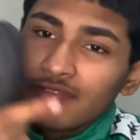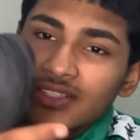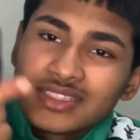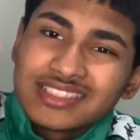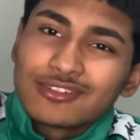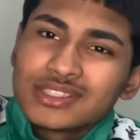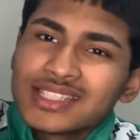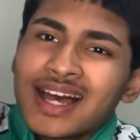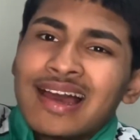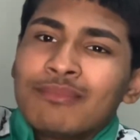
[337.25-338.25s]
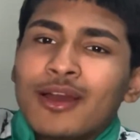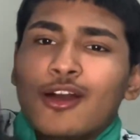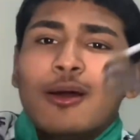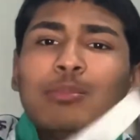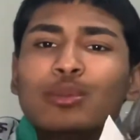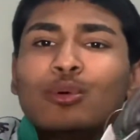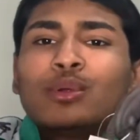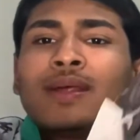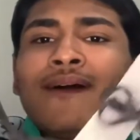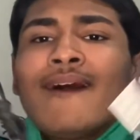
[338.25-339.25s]
single time I
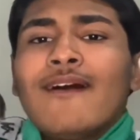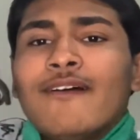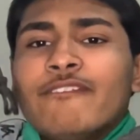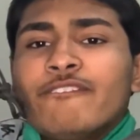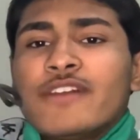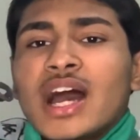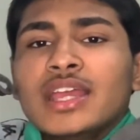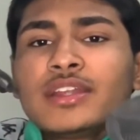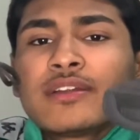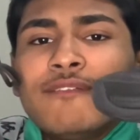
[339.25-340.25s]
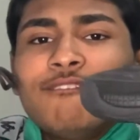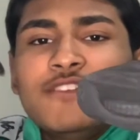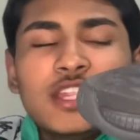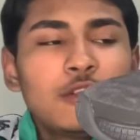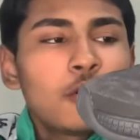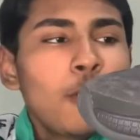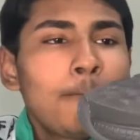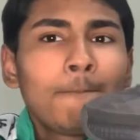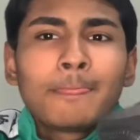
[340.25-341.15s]
upload a fire video